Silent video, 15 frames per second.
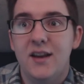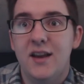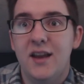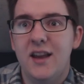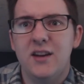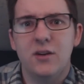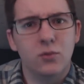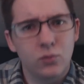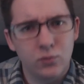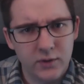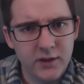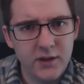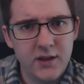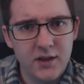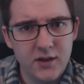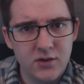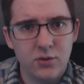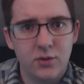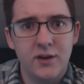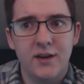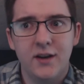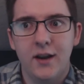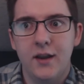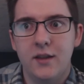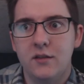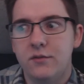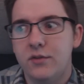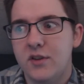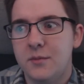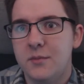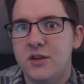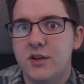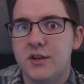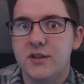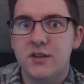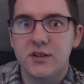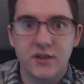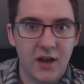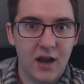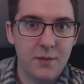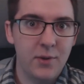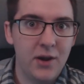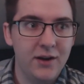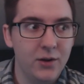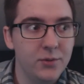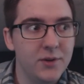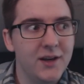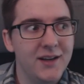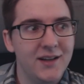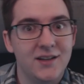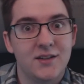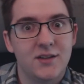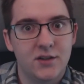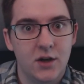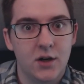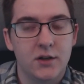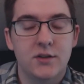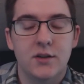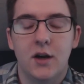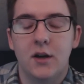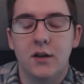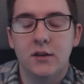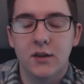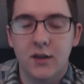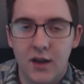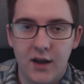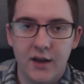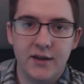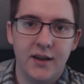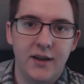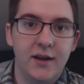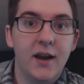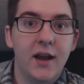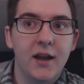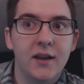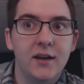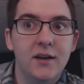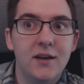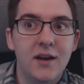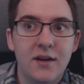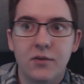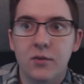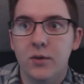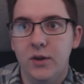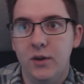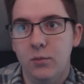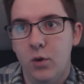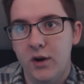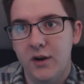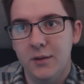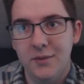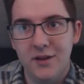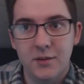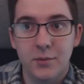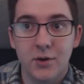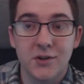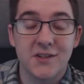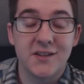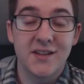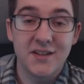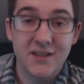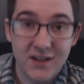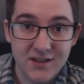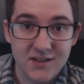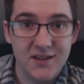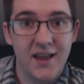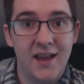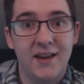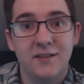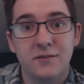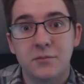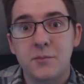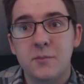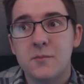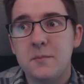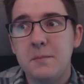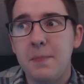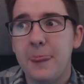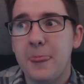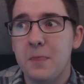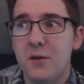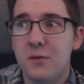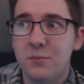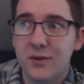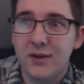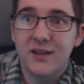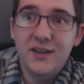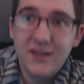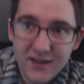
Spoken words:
and to really enjoy it, and then for them to just stop. I know that it sucks a lot, and I never really wanted to be the person that does that, but